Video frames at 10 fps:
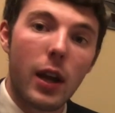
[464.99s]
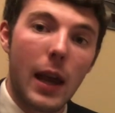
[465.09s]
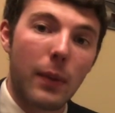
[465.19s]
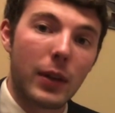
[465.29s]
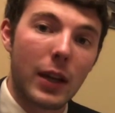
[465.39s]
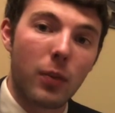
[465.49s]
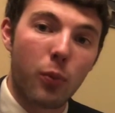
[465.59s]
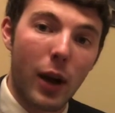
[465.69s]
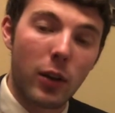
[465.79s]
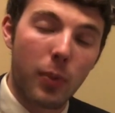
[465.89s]
It was against
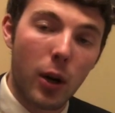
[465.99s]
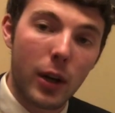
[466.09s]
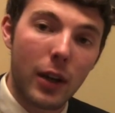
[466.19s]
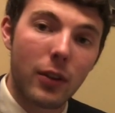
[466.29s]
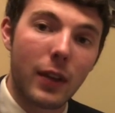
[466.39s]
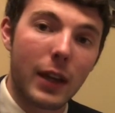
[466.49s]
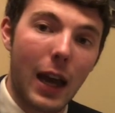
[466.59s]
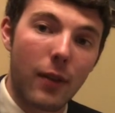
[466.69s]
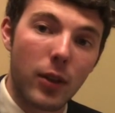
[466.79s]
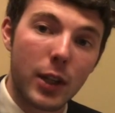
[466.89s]
Bryce Perkins and the
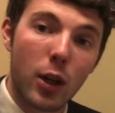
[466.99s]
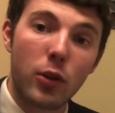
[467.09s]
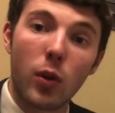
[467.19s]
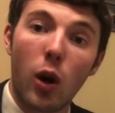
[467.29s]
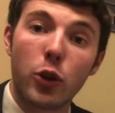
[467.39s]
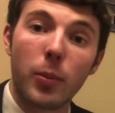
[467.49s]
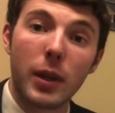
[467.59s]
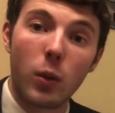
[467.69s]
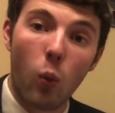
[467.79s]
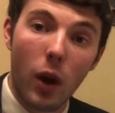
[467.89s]
Cavaliers, who
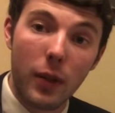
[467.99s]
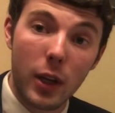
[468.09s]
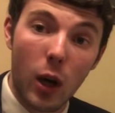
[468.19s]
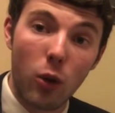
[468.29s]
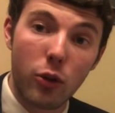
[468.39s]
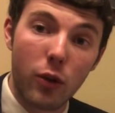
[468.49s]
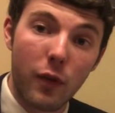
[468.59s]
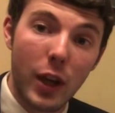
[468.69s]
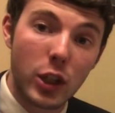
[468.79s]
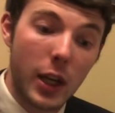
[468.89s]
ultimately won the Coastal
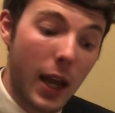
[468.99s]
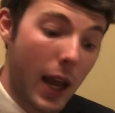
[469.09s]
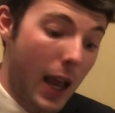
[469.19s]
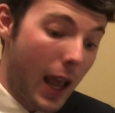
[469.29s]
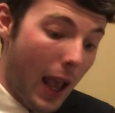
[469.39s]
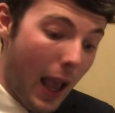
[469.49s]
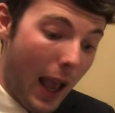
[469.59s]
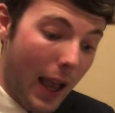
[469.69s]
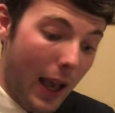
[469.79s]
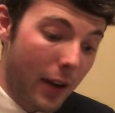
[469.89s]
Division,
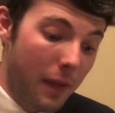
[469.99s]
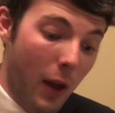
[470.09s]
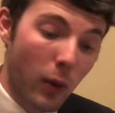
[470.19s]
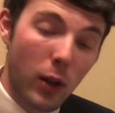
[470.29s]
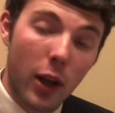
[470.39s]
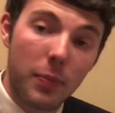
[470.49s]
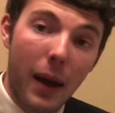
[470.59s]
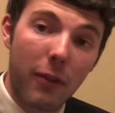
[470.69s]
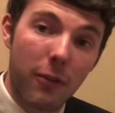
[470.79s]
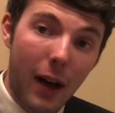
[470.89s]
and they only lost
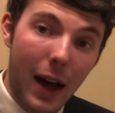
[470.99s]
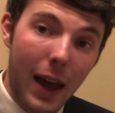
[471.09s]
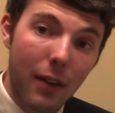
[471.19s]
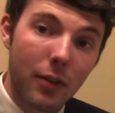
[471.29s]
by five.